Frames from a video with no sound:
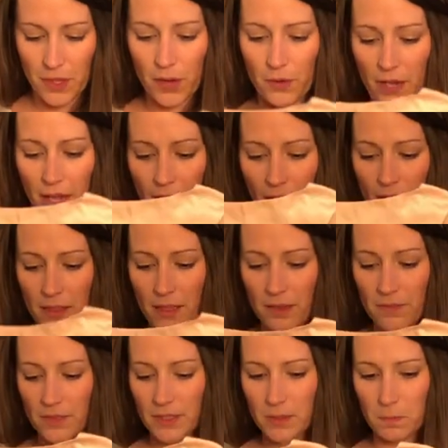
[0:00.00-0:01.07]
Okay, I
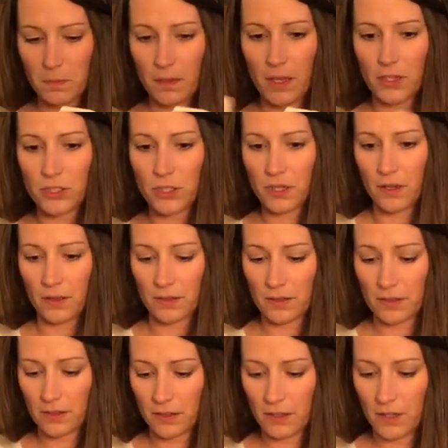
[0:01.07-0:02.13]
love this blush
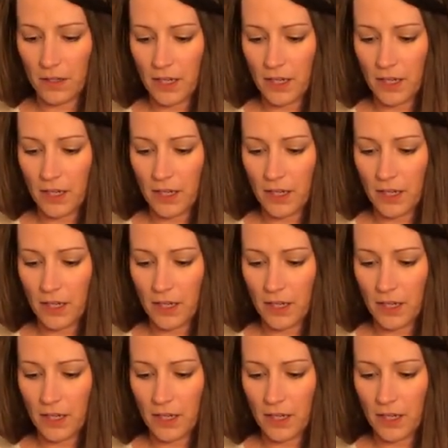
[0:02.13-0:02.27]
color.